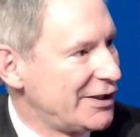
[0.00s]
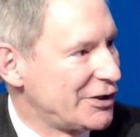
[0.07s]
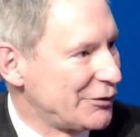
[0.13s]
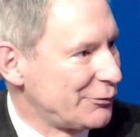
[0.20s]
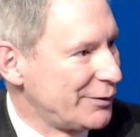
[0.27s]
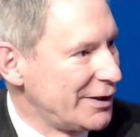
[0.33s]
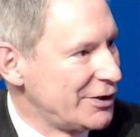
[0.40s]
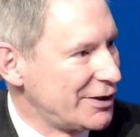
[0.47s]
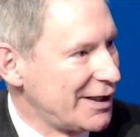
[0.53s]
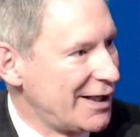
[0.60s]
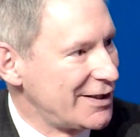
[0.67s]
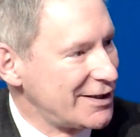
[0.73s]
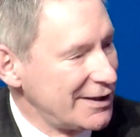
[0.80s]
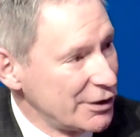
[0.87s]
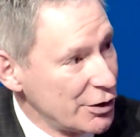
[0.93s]
as a
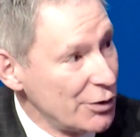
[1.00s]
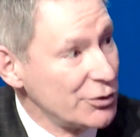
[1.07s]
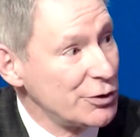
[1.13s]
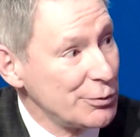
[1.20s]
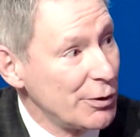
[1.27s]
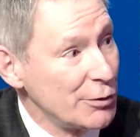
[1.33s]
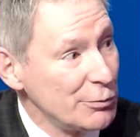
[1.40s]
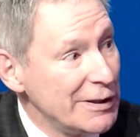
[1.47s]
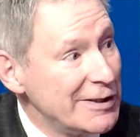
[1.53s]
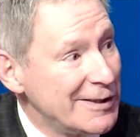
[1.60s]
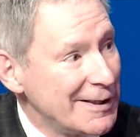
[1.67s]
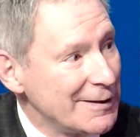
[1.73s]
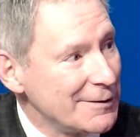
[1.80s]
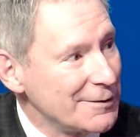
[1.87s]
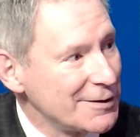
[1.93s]
franchise, and then go to our
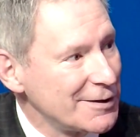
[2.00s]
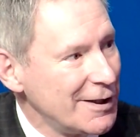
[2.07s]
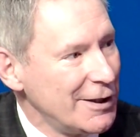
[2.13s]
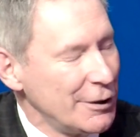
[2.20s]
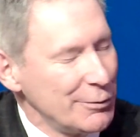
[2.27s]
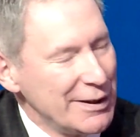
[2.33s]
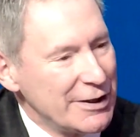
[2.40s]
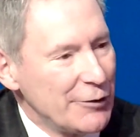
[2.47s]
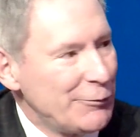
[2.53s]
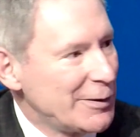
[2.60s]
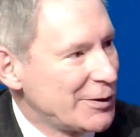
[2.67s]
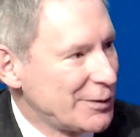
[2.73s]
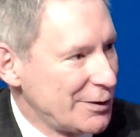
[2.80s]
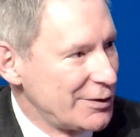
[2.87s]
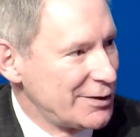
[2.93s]
retailers, we had to
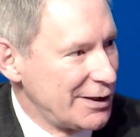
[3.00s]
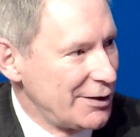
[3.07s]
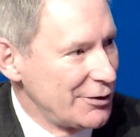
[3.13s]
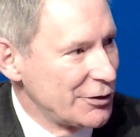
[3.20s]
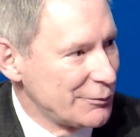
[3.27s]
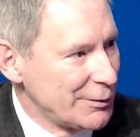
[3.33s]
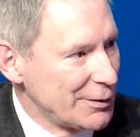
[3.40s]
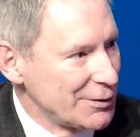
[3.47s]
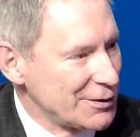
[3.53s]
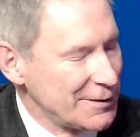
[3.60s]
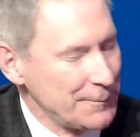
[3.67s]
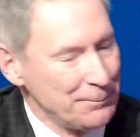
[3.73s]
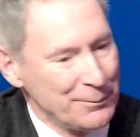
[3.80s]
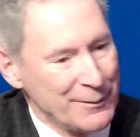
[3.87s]
fix ourselves first.